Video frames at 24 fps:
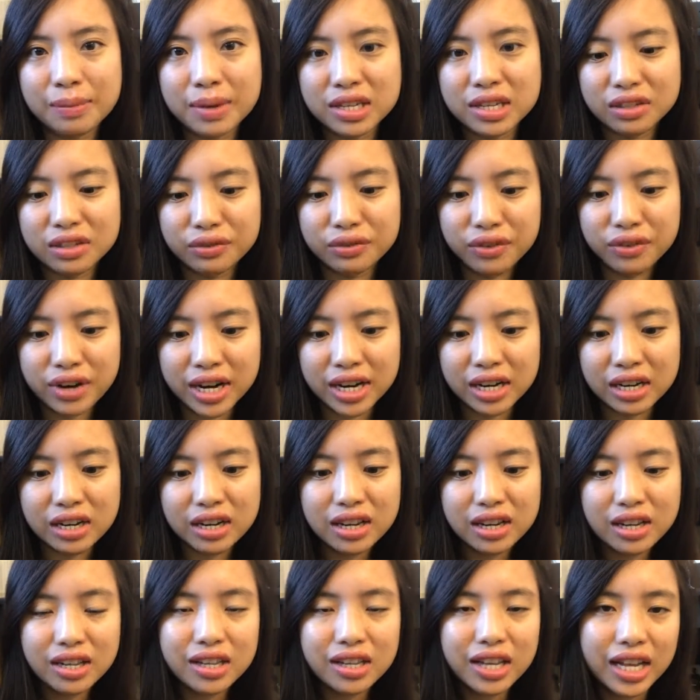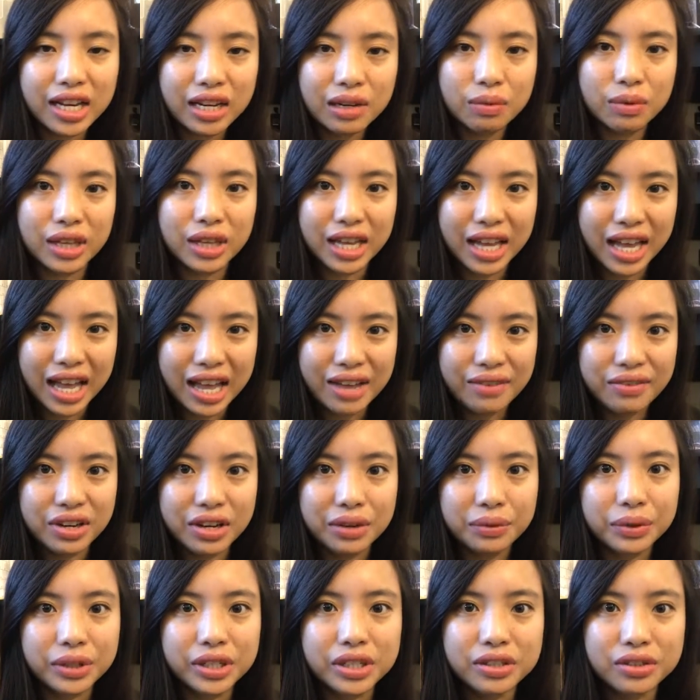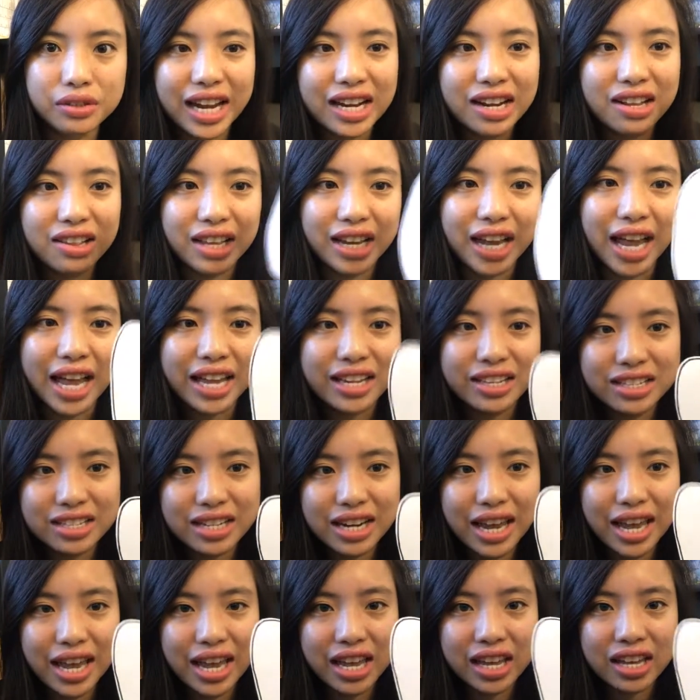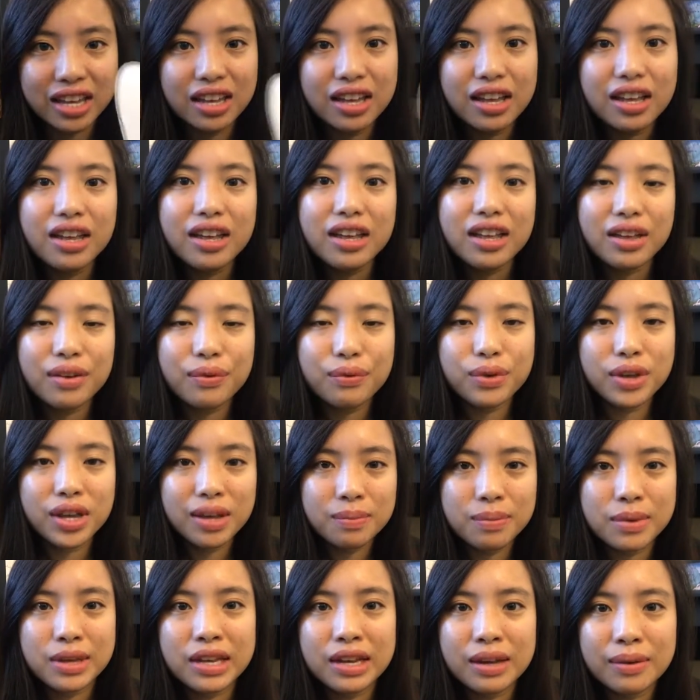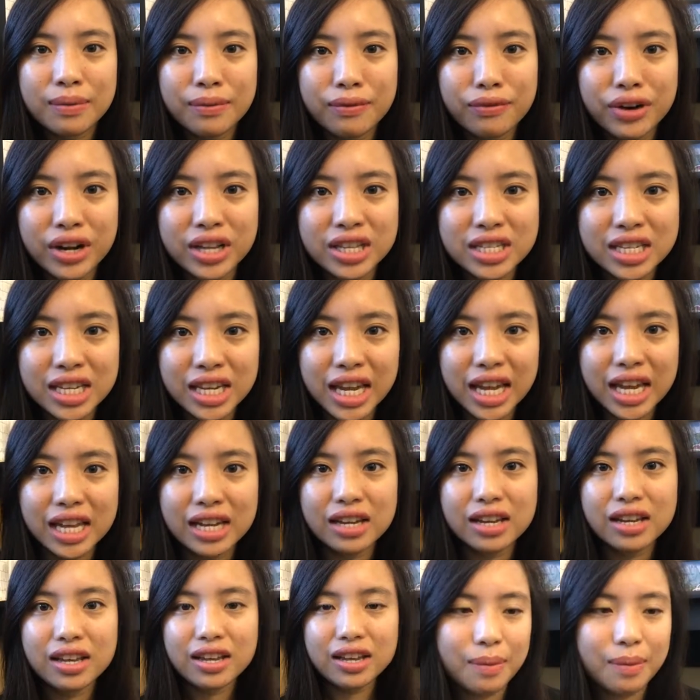them as a friend, I didn't really have anyone, so kind of like asked Egg if we could become friends again.